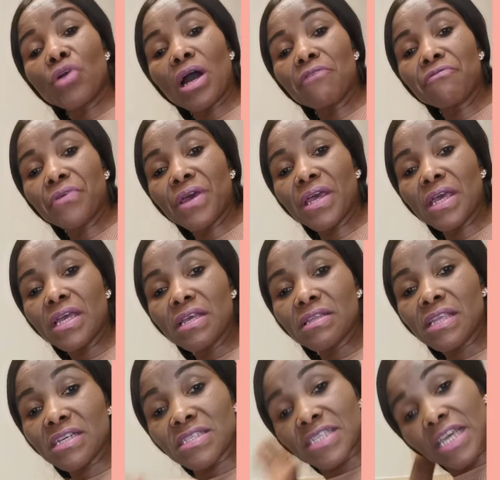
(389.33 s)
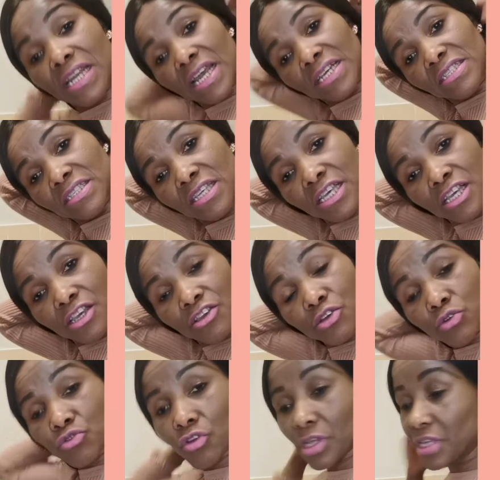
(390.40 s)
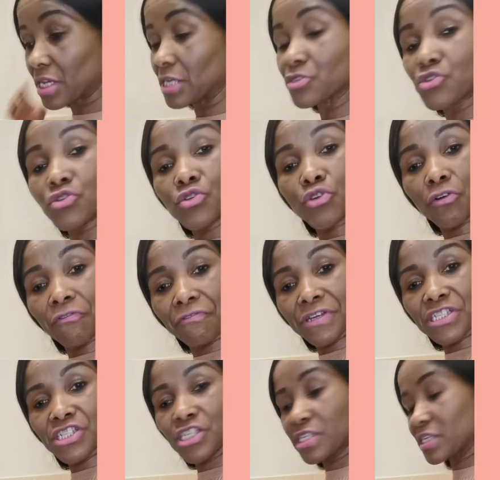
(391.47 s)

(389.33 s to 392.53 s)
you have the skillet, you can do your fish